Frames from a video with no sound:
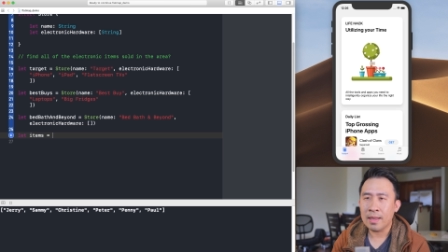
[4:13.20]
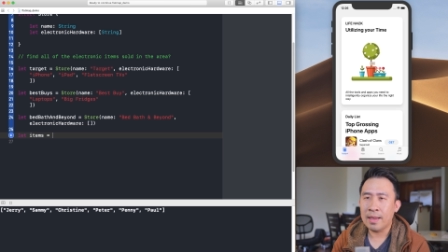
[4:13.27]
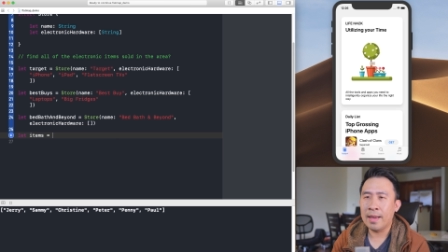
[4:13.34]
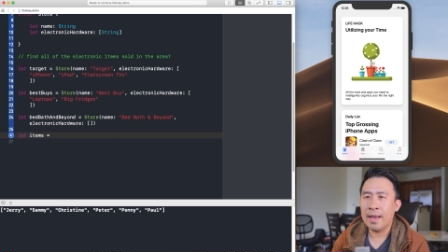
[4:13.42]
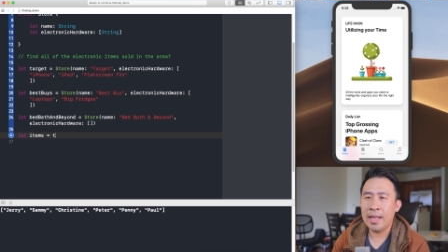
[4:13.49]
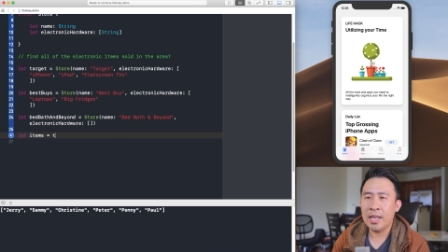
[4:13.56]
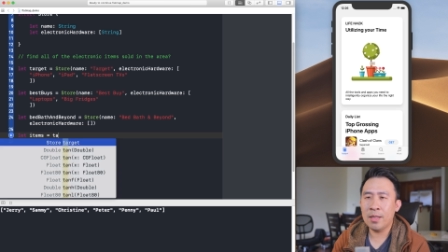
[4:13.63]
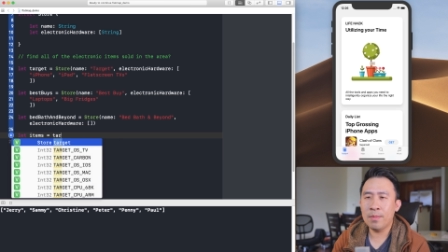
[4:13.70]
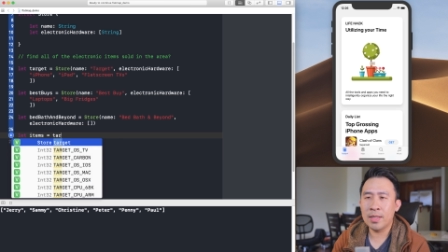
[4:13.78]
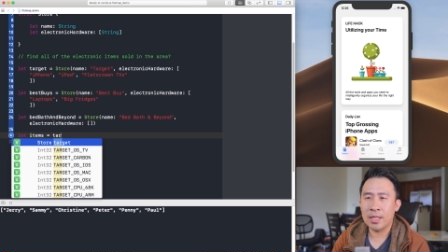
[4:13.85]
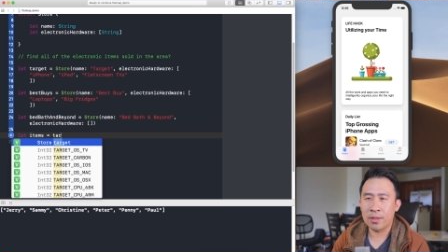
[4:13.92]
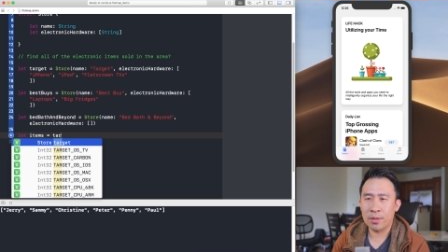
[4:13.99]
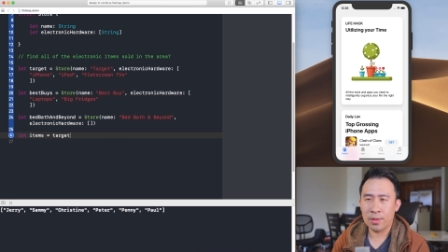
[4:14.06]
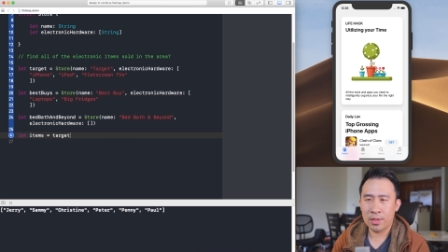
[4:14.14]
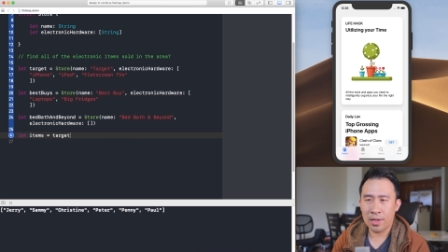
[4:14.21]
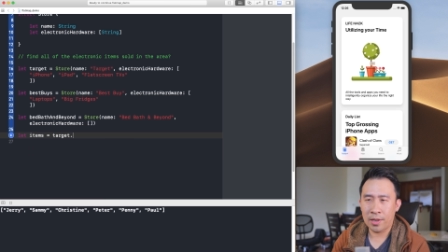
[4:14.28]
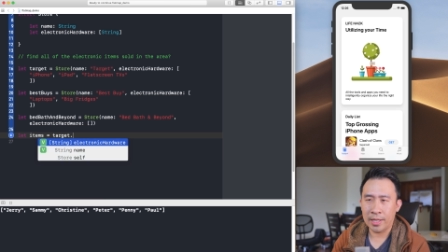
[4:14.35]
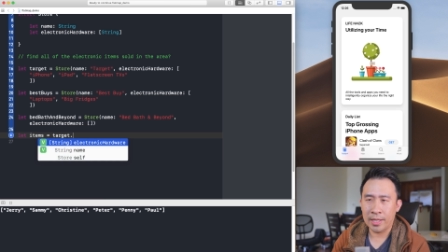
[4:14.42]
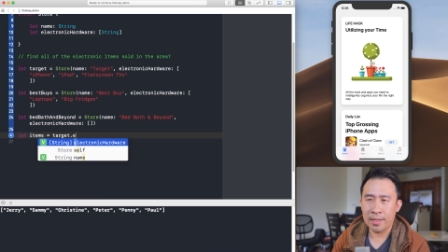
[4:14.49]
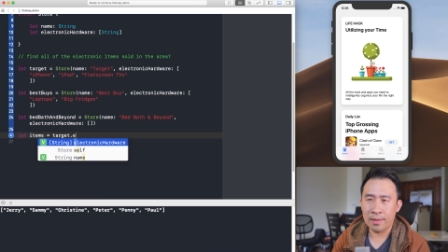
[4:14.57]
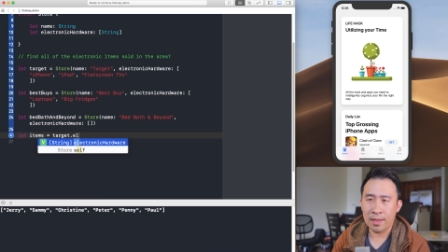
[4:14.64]
uh, items equals
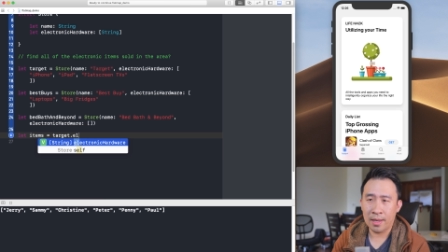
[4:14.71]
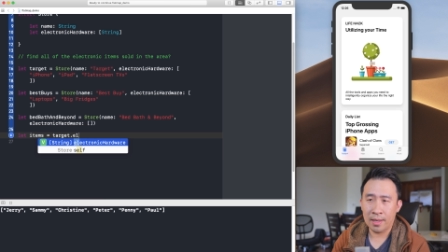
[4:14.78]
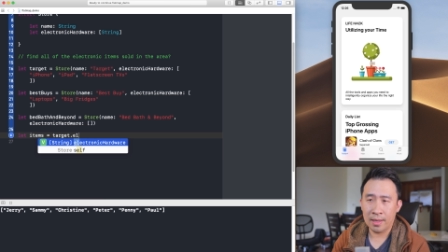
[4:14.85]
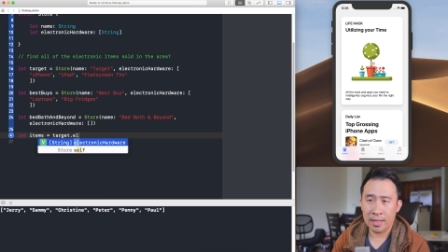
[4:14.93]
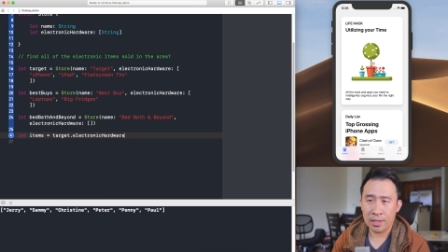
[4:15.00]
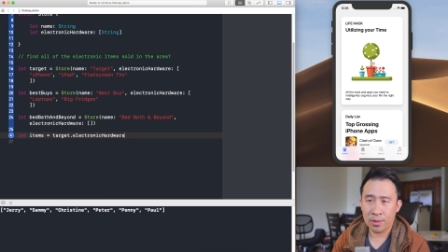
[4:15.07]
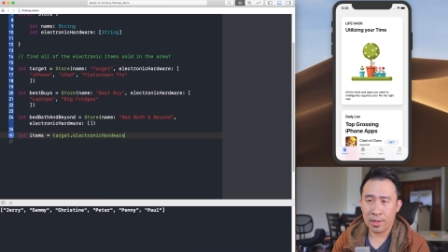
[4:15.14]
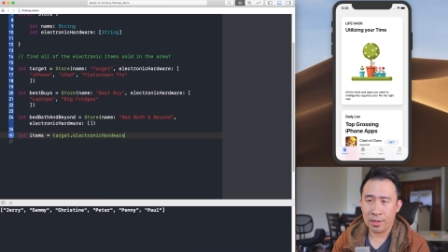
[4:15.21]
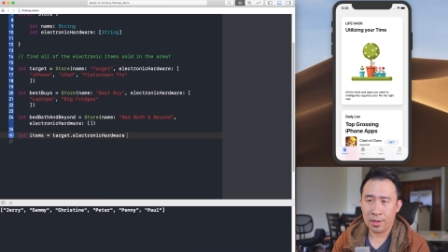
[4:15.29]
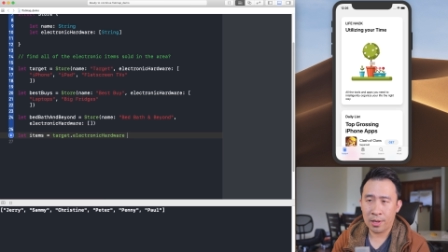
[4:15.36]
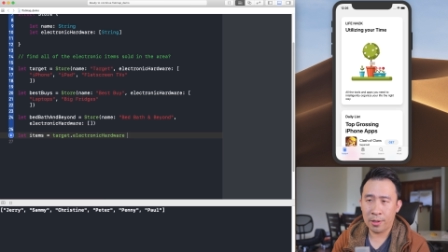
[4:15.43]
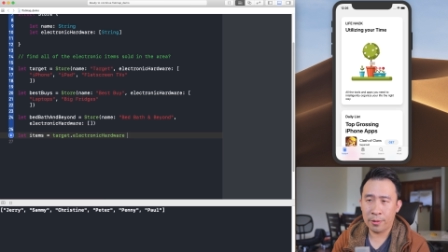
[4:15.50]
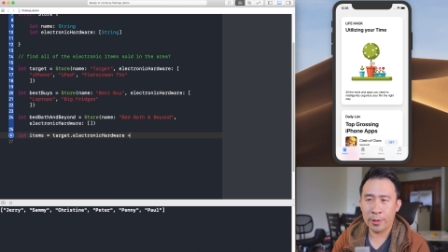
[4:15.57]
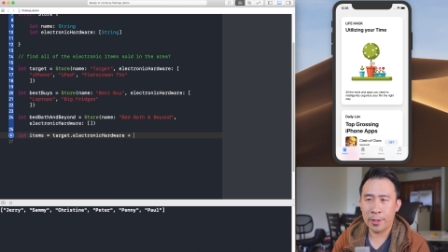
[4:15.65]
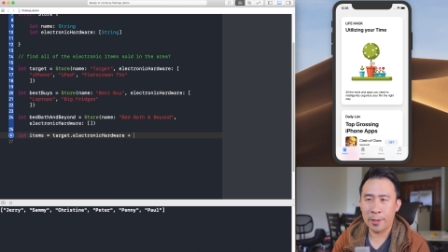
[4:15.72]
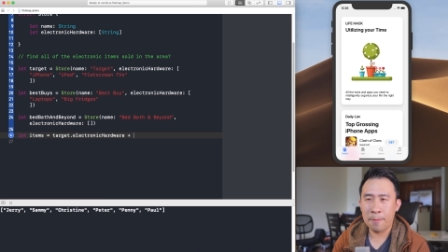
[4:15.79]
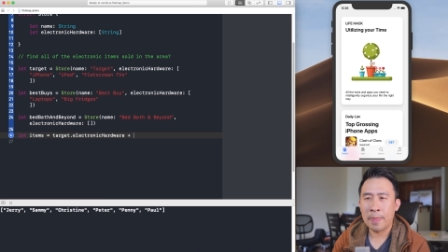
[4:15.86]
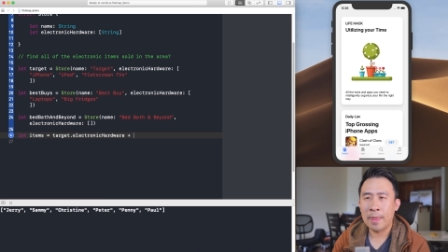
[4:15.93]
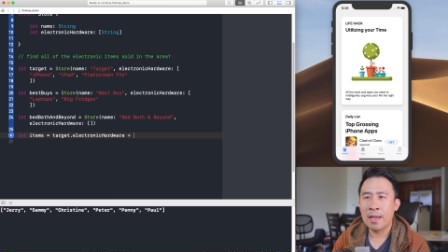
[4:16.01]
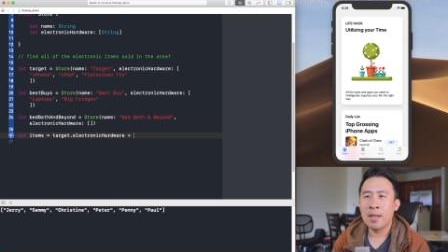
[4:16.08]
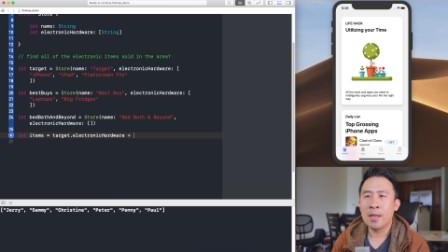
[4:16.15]
target dot electronic hardware
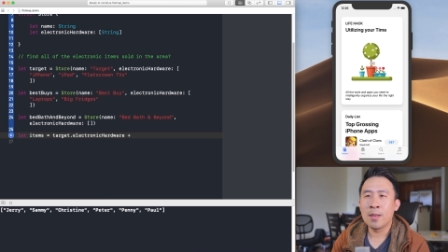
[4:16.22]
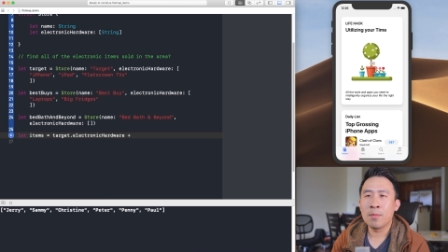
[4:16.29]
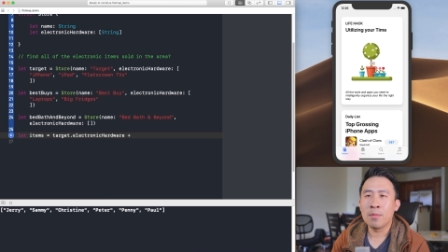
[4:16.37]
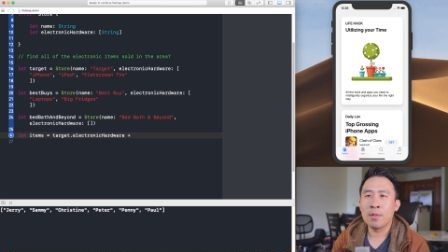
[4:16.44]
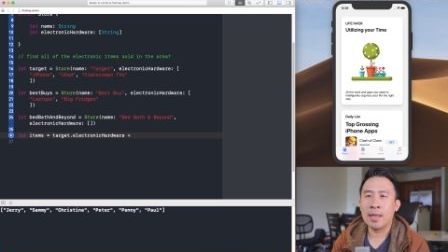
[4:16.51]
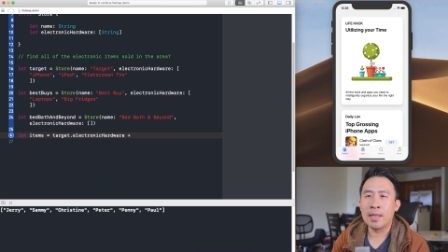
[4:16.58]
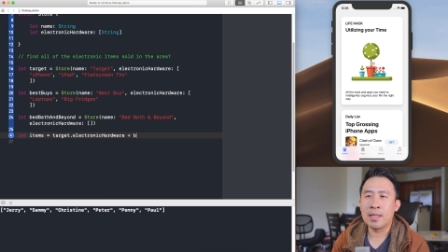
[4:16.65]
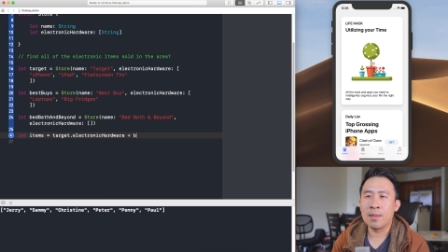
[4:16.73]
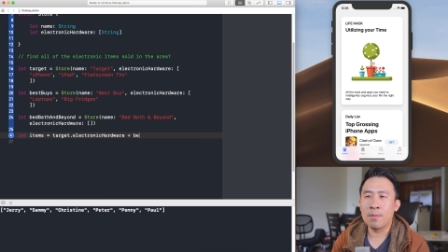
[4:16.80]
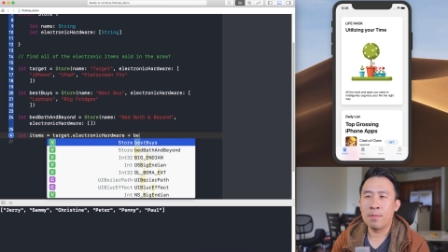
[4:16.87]
plus